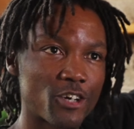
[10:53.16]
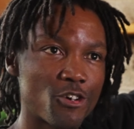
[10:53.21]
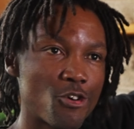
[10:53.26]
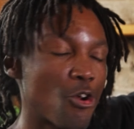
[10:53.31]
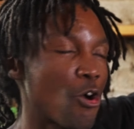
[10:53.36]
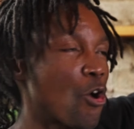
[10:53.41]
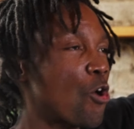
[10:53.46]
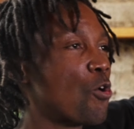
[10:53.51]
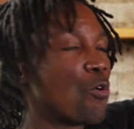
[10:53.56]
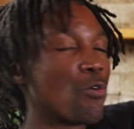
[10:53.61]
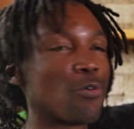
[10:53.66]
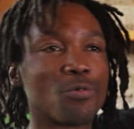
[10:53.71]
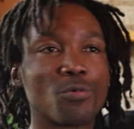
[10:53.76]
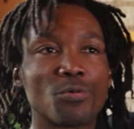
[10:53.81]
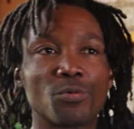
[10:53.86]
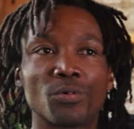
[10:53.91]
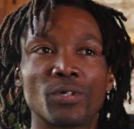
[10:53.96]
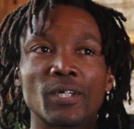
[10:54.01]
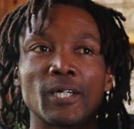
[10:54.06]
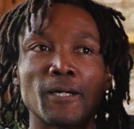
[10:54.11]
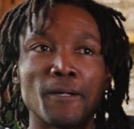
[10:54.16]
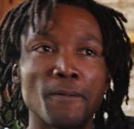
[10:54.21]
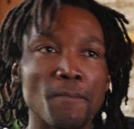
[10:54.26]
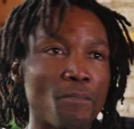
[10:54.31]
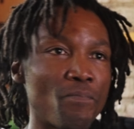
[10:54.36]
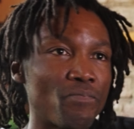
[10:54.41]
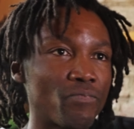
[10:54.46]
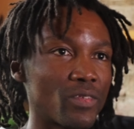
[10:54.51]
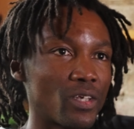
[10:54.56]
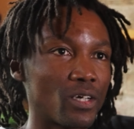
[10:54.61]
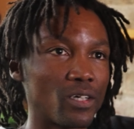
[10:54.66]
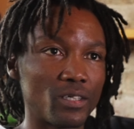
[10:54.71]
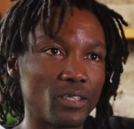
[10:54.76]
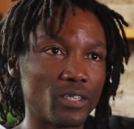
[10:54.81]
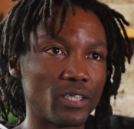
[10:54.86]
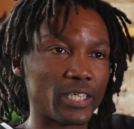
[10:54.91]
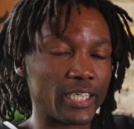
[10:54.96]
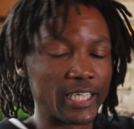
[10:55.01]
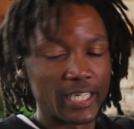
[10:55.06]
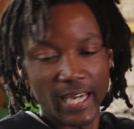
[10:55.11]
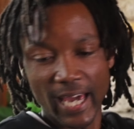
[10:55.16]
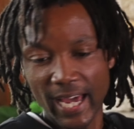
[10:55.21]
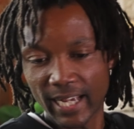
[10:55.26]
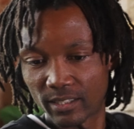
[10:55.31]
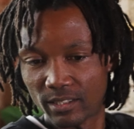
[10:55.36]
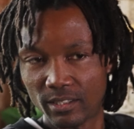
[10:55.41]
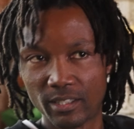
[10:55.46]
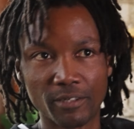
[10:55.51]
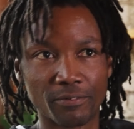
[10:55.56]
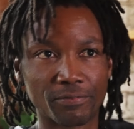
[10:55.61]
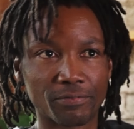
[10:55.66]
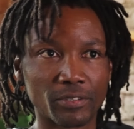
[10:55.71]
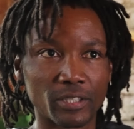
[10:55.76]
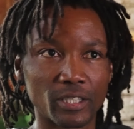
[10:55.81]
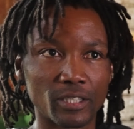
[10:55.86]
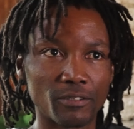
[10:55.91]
no, he acts different